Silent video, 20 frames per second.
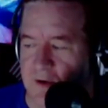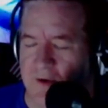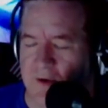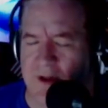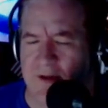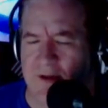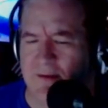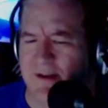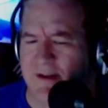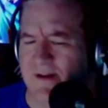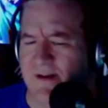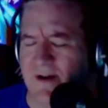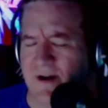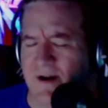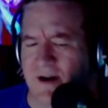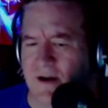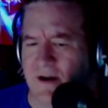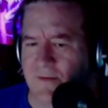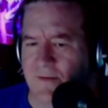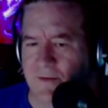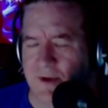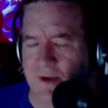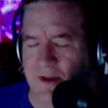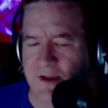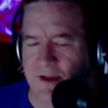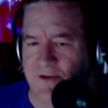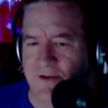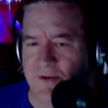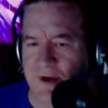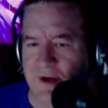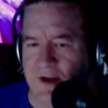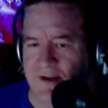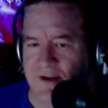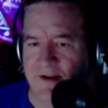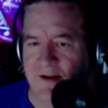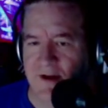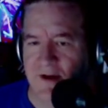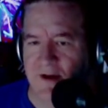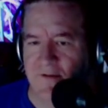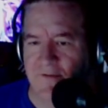Really bizarre, really strange
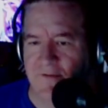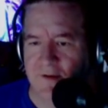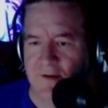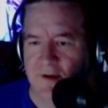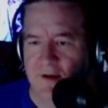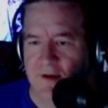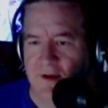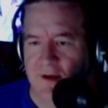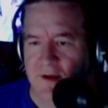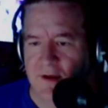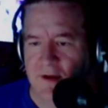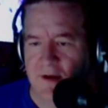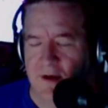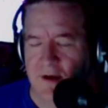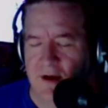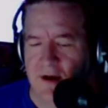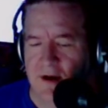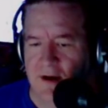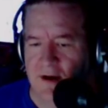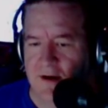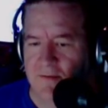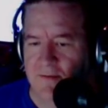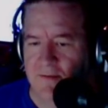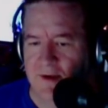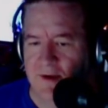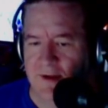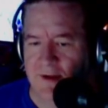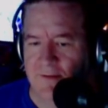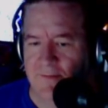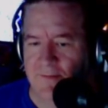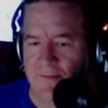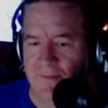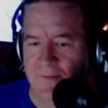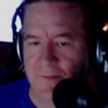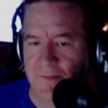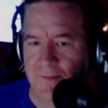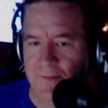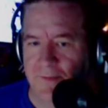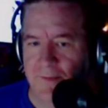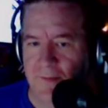stuff. But
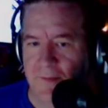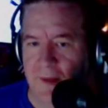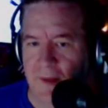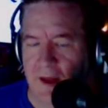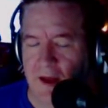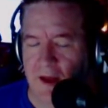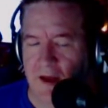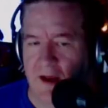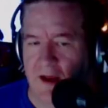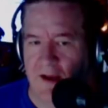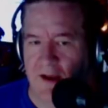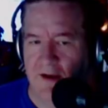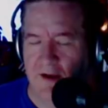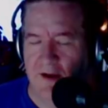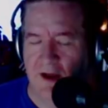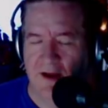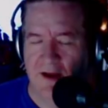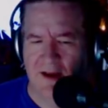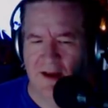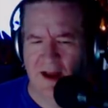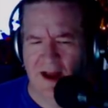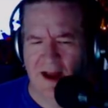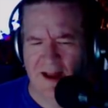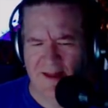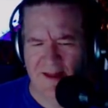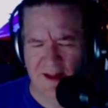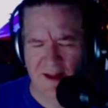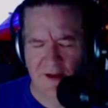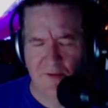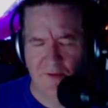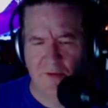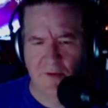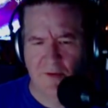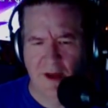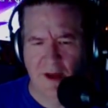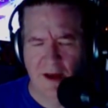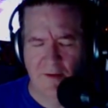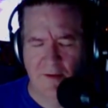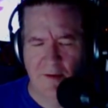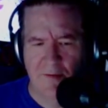I think,
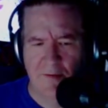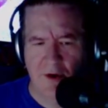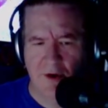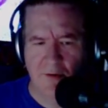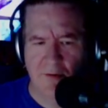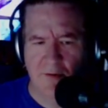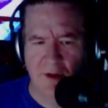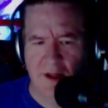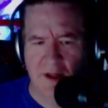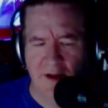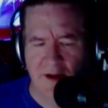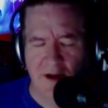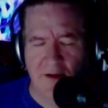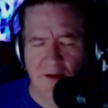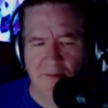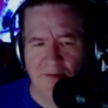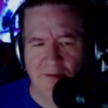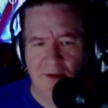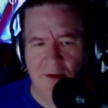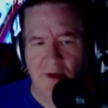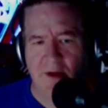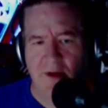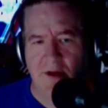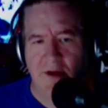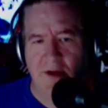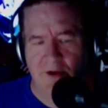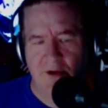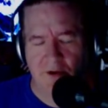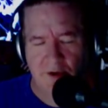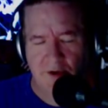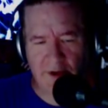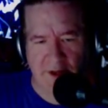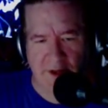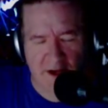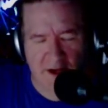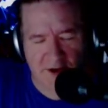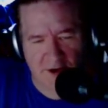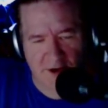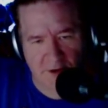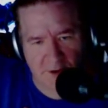yeah, we put a link up during
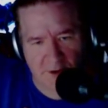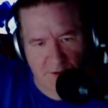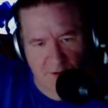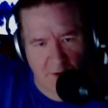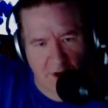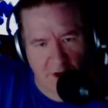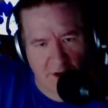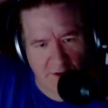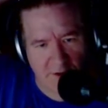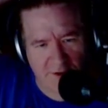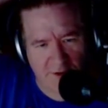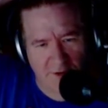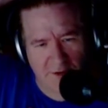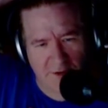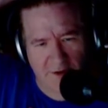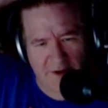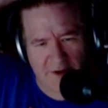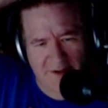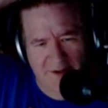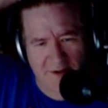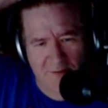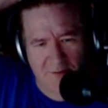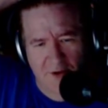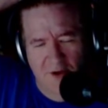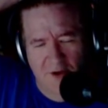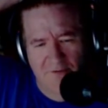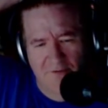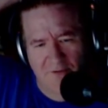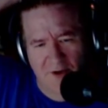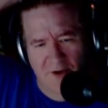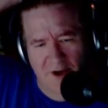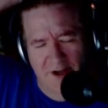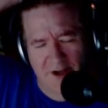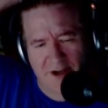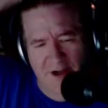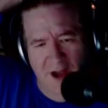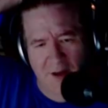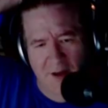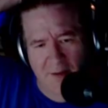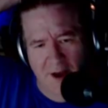that show as well. So there is some good footage
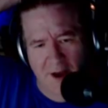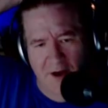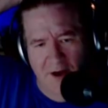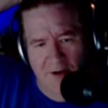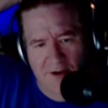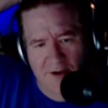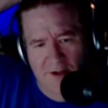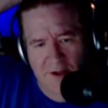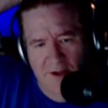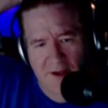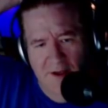coming out.